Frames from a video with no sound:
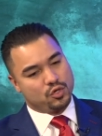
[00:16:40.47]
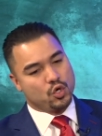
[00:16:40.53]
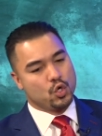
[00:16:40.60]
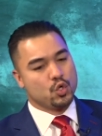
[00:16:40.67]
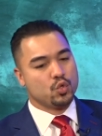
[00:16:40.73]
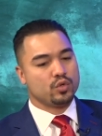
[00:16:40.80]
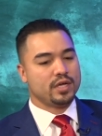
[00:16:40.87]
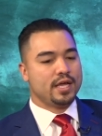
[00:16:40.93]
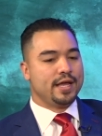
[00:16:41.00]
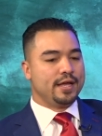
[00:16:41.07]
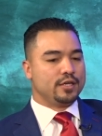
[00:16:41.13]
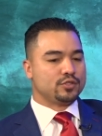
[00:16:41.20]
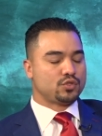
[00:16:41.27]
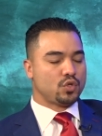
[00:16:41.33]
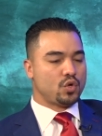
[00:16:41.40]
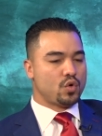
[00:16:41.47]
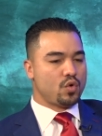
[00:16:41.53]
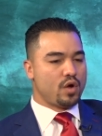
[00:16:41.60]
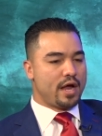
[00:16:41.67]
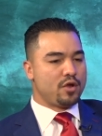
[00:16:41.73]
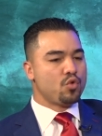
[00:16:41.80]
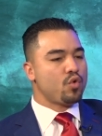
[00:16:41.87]
code.
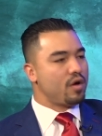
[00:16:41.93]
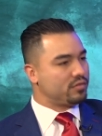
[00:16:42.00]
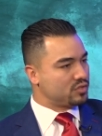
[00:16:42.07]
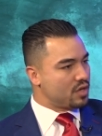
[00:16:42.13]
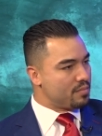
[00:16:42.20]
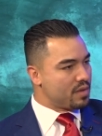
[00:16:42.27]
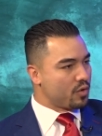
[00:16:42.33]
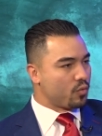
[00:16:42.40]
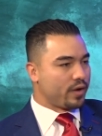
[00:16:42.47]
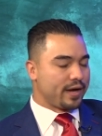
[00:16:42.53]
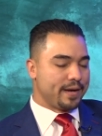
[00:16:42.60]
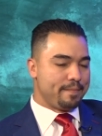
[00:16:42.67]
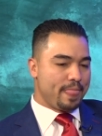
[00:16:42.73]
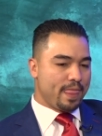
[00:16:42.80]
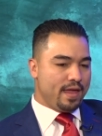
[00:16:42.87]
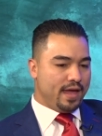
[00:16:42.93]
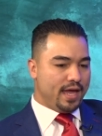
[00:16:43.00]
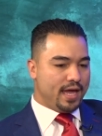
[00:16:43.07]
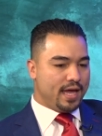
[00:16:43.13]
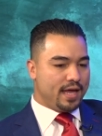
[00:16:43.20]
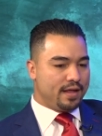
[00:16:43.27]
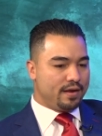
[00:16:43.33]
So I knew I was on my way.
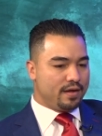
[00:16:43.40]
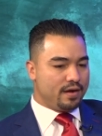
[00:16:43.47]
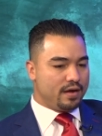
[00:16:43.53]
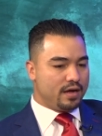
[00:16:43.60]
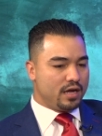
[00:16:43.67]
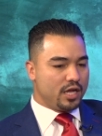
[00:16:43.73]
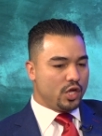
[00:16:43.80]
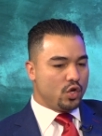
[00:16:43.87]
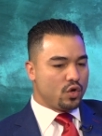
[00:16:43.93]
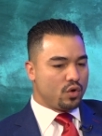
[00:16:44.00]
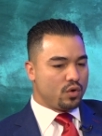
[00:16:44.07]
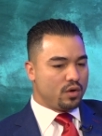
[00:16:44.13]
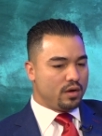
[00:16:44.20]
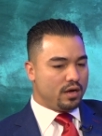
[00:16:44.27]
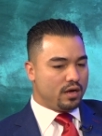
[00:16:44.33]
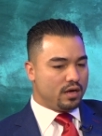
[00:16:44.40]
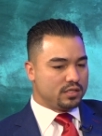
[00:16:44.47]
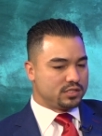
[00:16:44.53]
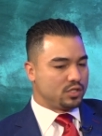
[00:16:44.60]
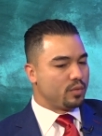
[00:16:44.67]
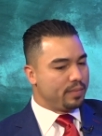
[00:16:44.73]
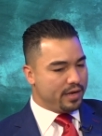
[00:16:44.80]
And
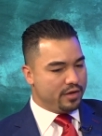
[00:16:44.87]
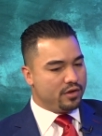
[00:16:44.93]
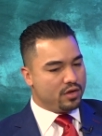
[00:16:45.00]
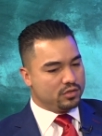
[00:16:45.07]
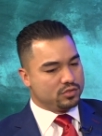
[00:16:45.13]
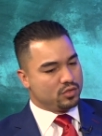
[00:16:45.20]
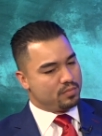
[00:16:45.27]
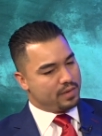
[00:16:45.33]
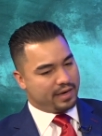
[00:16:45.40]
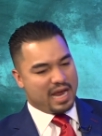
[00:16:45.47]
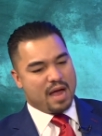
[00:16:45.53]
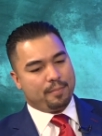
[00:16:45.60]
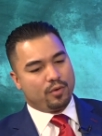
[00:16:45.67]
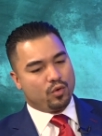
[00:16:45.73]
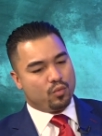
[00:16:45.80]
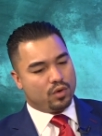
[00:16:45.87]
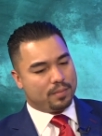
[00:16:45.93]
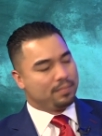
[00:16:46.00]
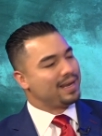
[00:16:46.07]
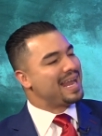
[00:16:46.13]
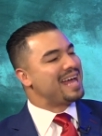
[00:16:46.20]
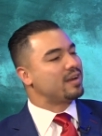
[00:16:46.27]
still being young, so my Capital One
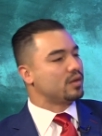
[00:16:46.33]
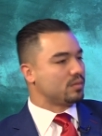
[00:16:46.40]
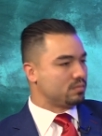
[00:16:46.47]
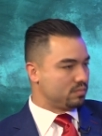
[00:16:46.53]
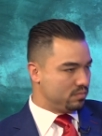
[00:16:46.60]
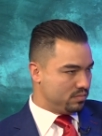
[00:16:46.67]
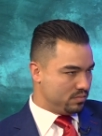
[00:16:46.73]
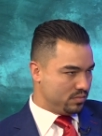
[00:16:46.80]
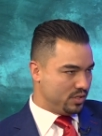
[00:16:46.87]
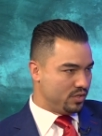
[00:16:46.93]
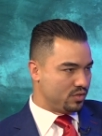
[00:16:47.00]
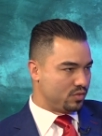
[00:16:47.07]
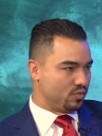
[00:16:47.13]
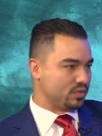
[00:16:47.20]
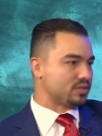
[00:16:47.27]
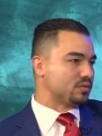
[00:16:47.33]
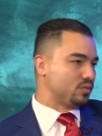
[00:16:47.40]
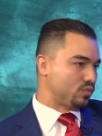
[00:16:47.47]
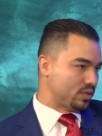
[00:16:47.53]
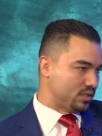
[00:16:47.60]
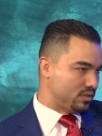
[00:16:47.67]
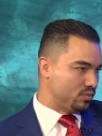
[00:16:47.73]
Platinum,
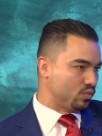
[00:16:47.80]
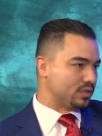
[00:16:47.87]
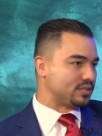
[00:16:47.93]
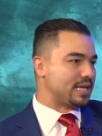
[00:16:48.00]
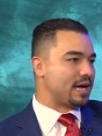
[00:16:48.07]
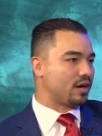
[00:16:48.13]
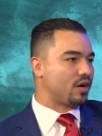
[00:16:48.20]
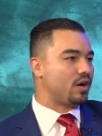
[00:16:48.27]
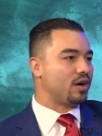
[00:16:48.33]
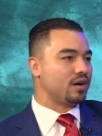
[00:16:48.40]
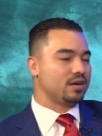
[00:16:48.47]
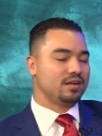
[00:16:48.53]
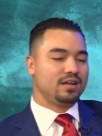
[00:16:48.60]
was that card.